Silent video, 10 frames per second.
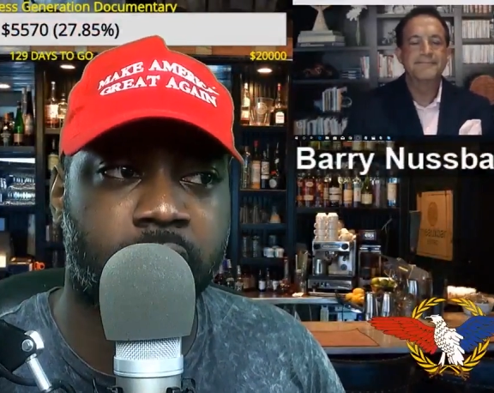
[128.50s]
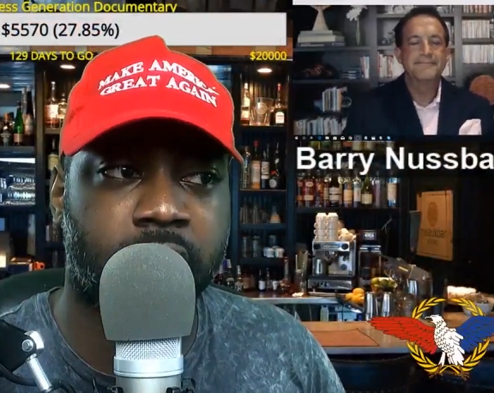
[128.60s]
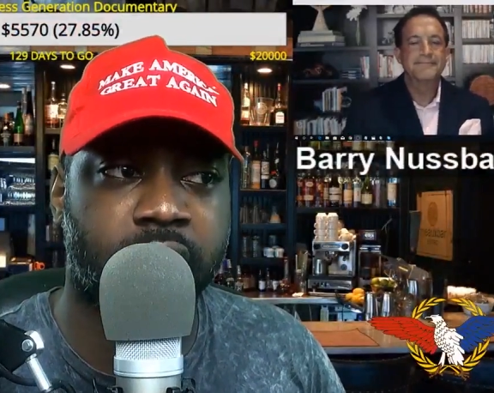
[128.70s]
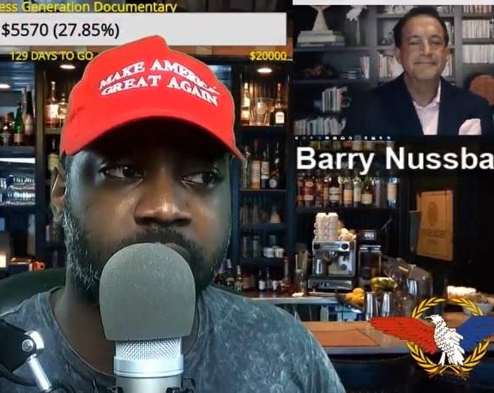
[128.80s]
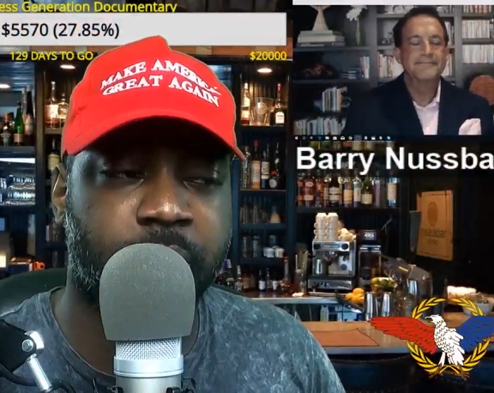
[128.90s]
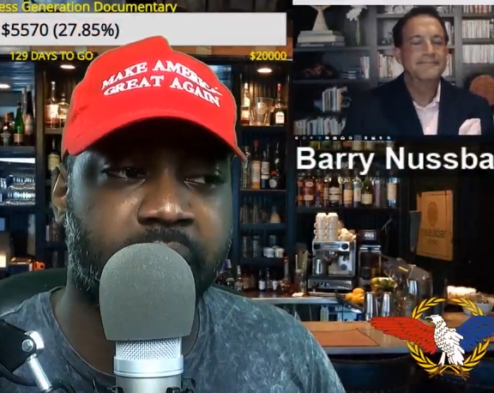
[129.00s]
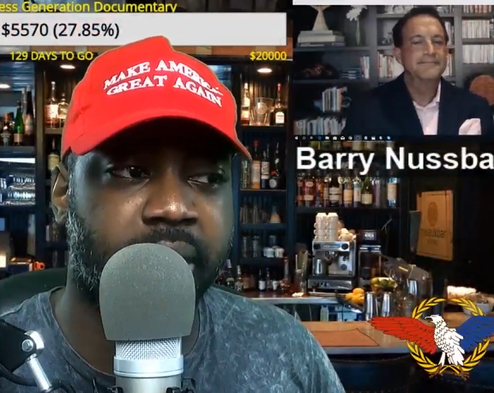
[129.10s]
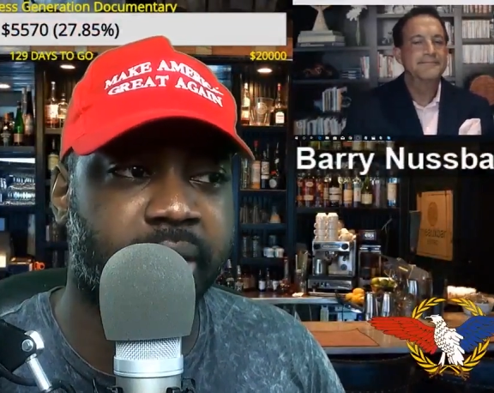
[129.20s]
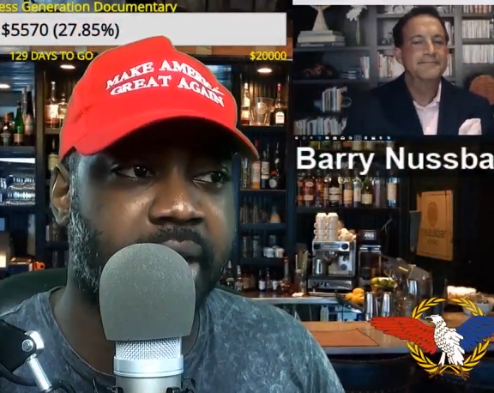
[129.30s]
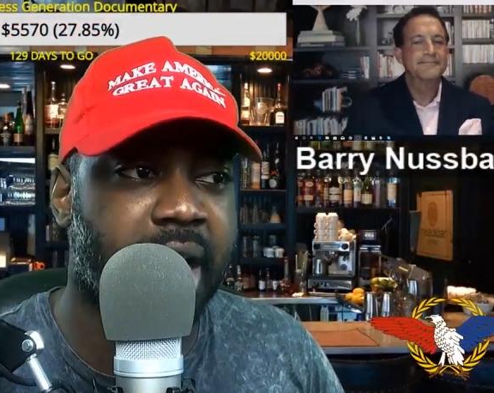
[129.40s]
Speaker 1: is
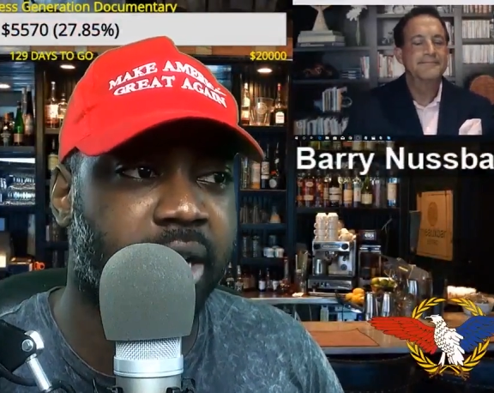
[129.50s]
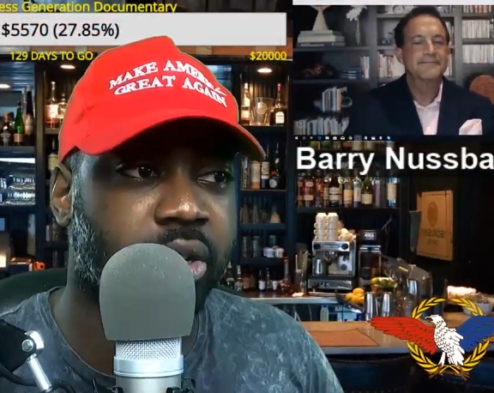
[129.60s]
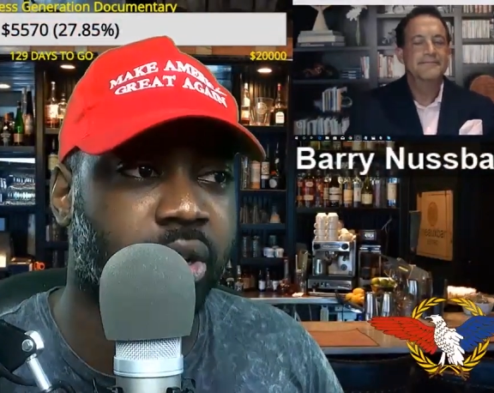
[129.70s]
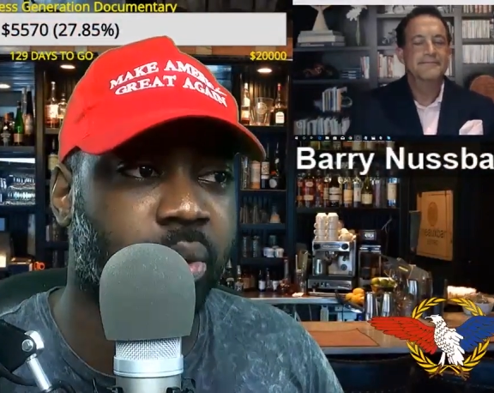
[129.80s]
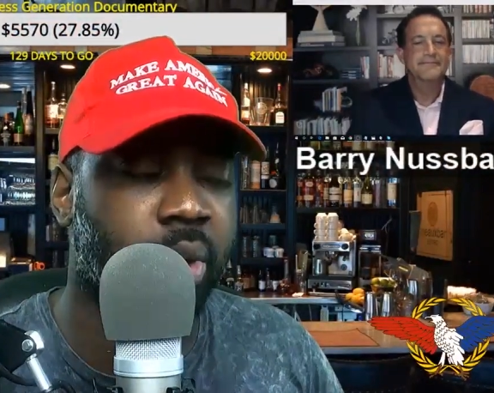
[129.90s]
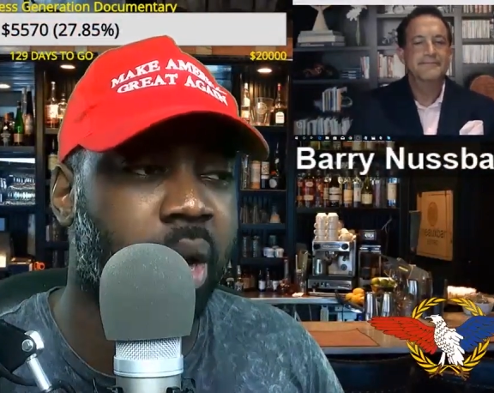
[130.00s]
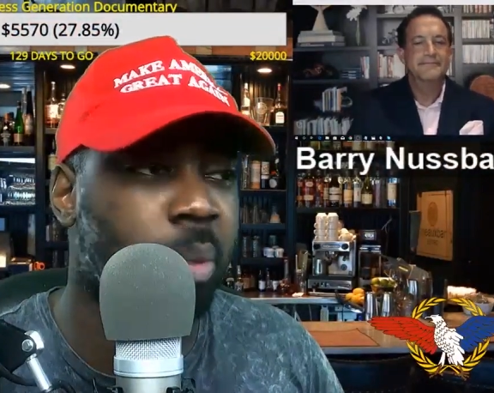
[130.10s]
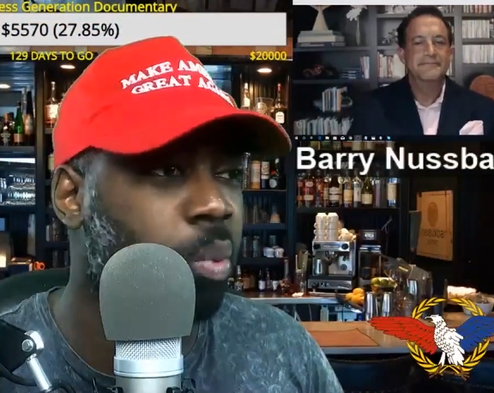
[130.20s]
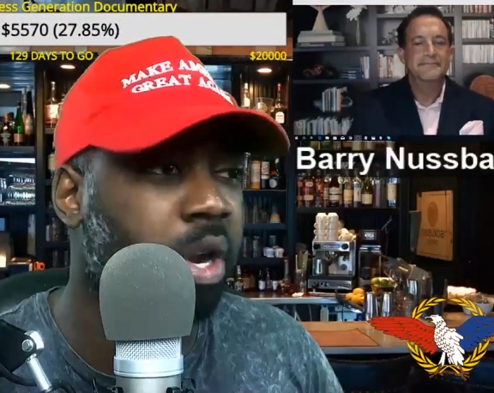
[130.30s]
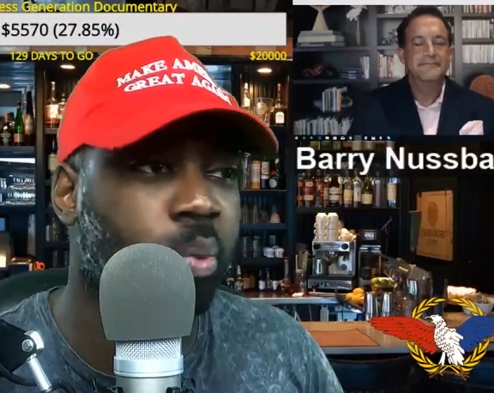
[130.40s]
being doctored. Uh,
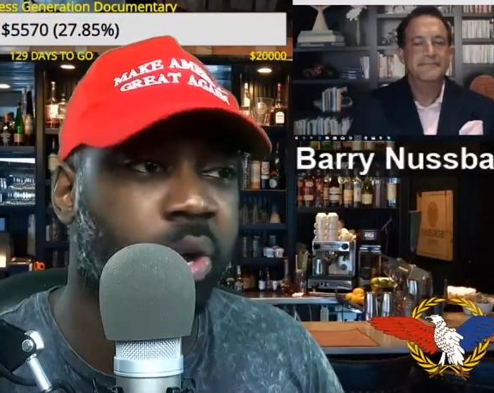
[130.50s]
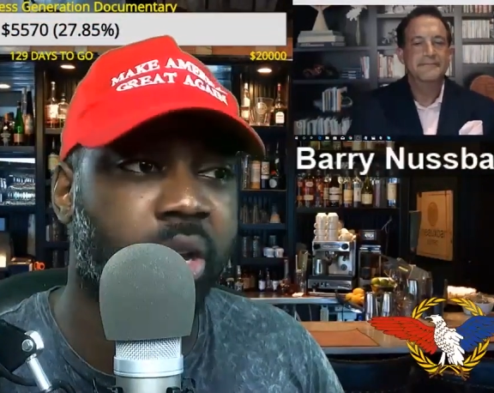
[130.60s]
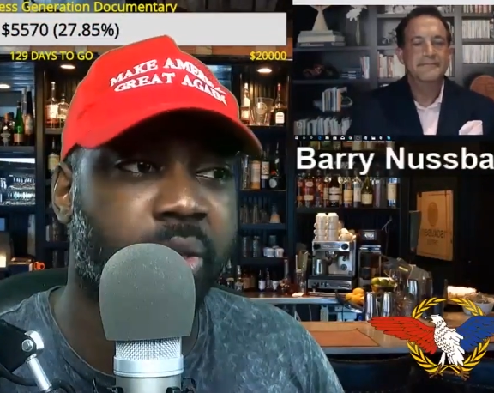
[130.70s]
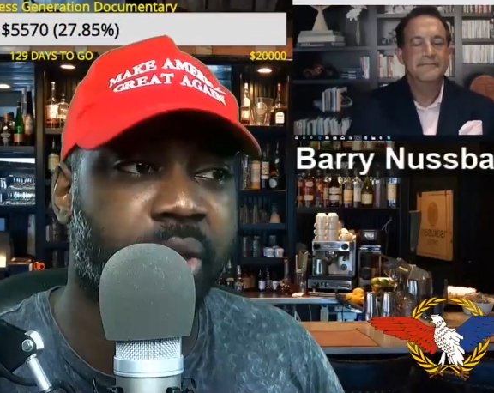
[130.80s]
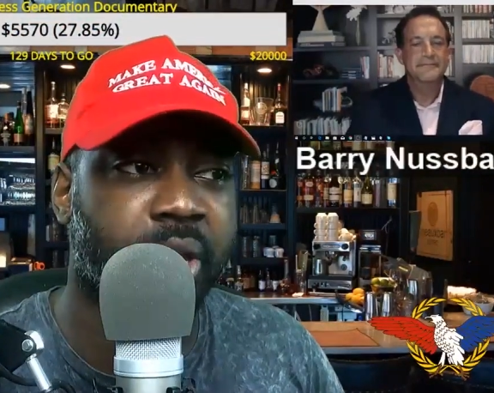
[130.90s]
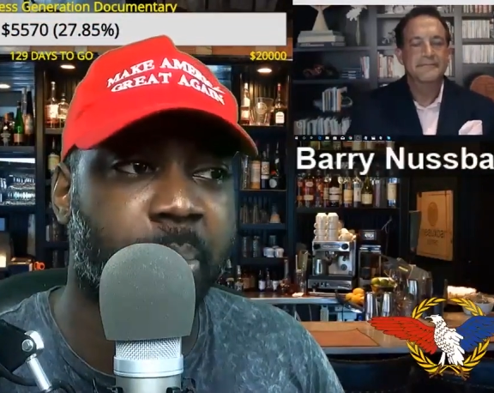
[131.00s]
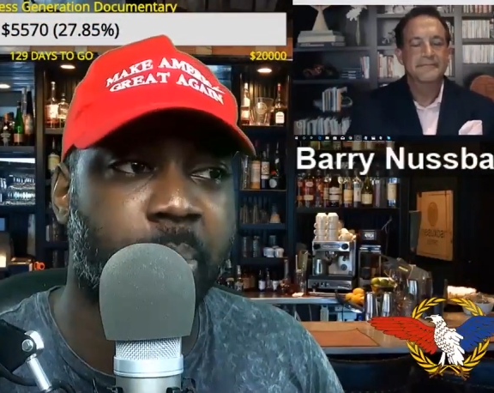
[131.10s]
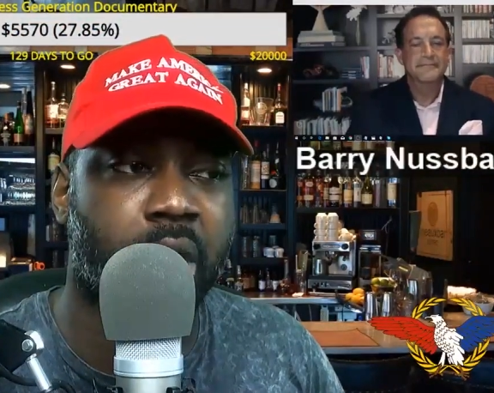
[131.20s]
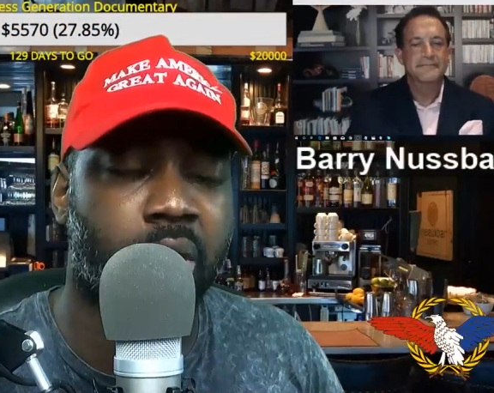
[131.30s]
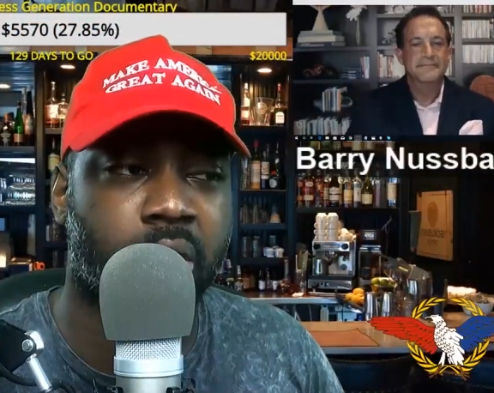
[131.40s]
what what do you think
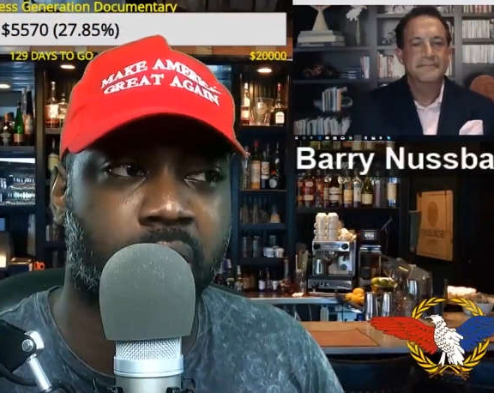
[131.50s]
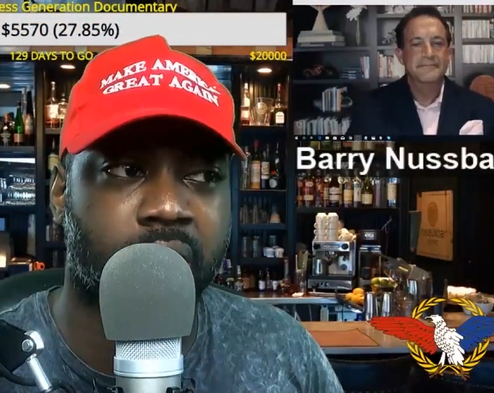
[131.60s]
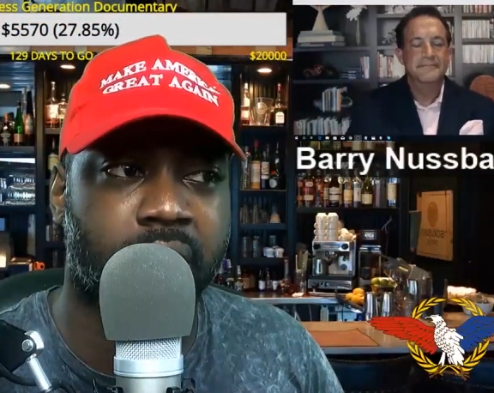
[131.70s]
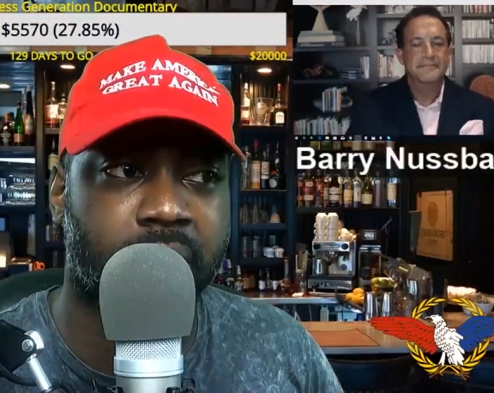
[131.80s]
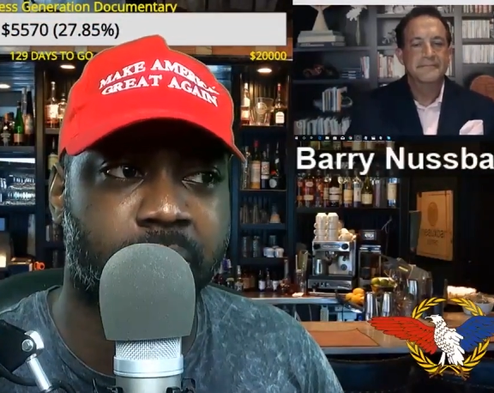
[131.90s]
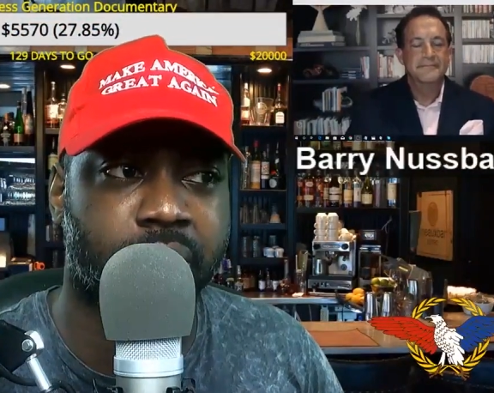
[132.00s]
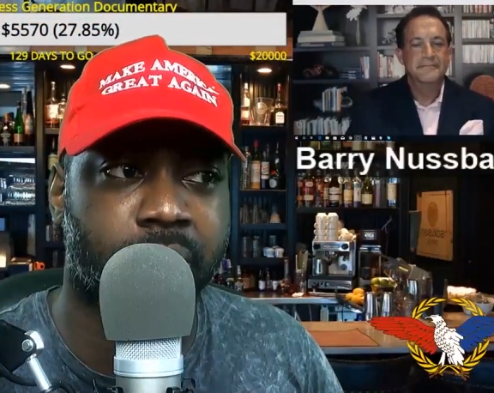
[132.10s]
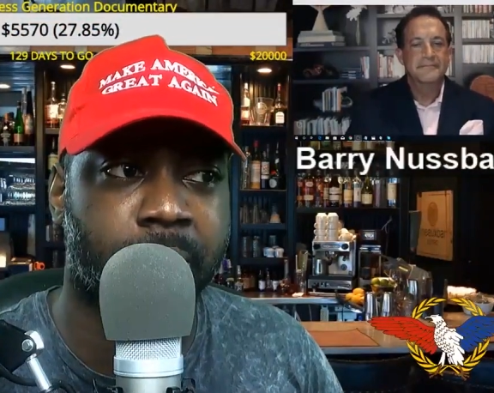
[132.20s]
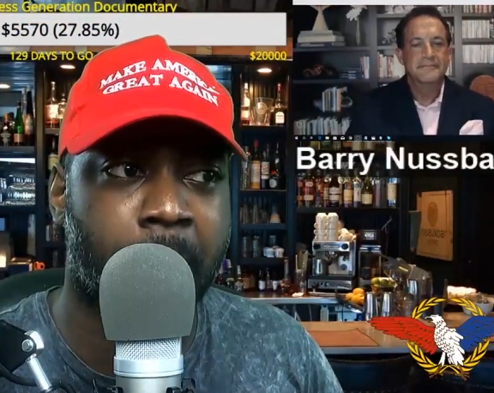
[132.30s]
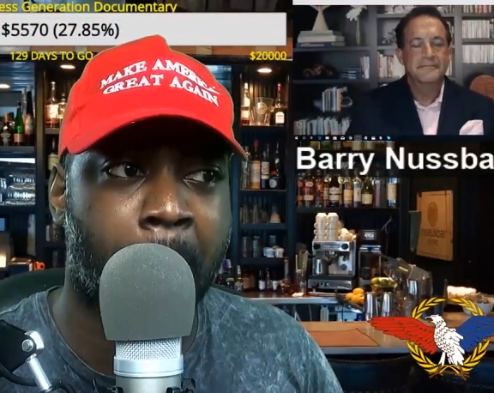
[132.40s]
about her claims here?